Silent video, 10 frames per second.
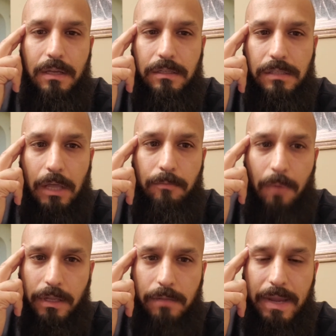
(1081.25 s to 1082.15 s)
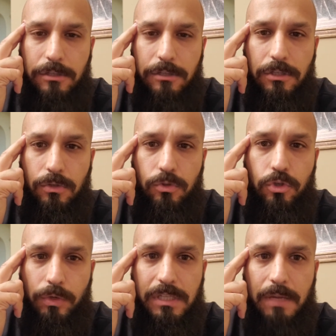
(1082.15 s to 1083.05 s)
This allowed market makers to use
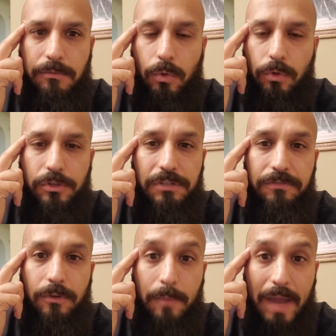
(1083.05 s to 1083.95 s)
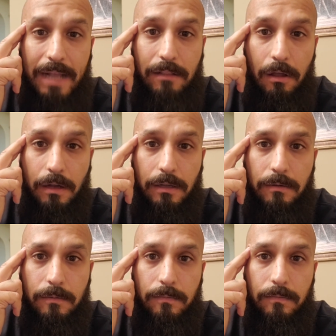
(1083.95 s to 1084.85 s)
short exempt orders to fill the backlog.
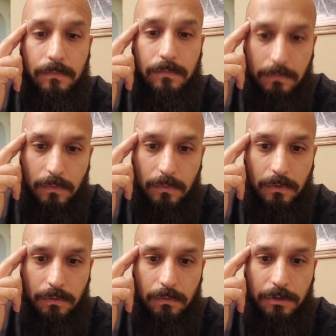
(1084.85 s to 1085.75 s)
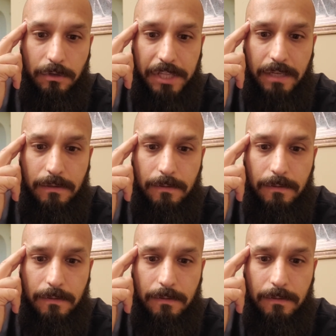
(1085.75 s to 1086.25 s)
You understand?